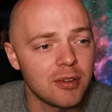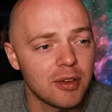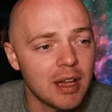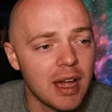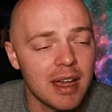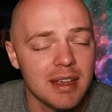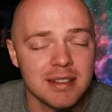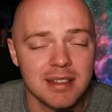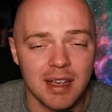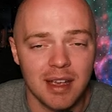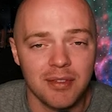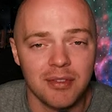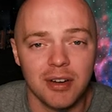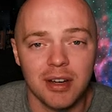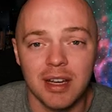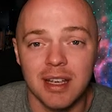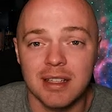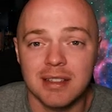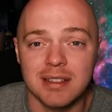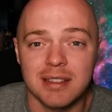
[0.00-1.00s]
you guys ever
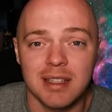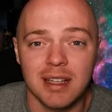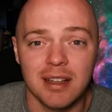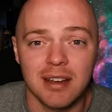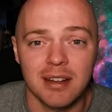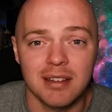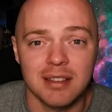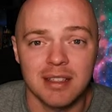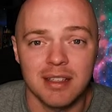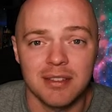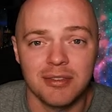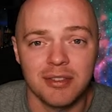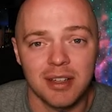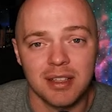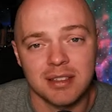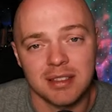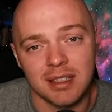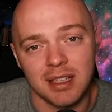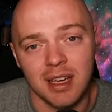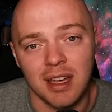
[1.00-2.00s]
hit stick on
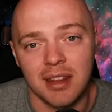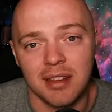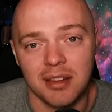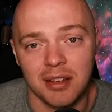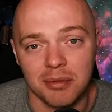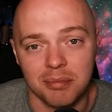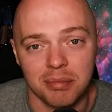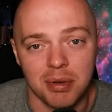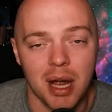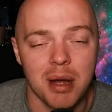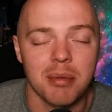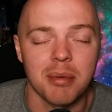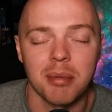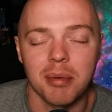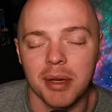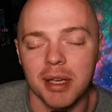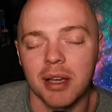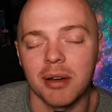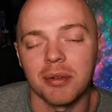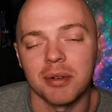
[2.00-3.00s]
defense again, they're
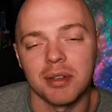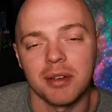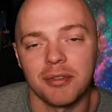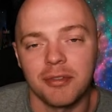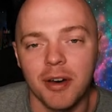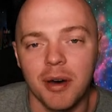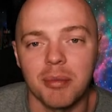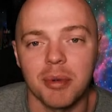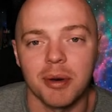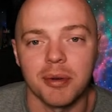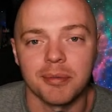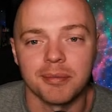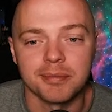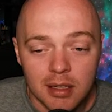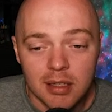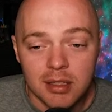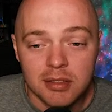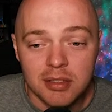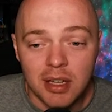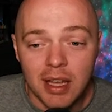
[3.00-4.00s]
probably going to fumble.
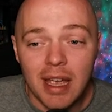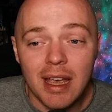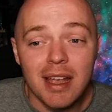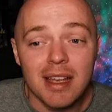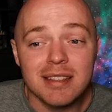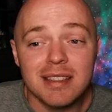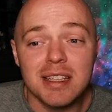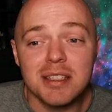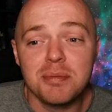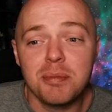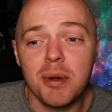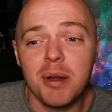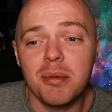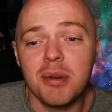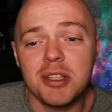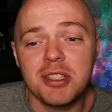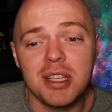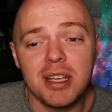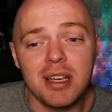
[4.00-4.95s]
So yeah, guys, that's pretty much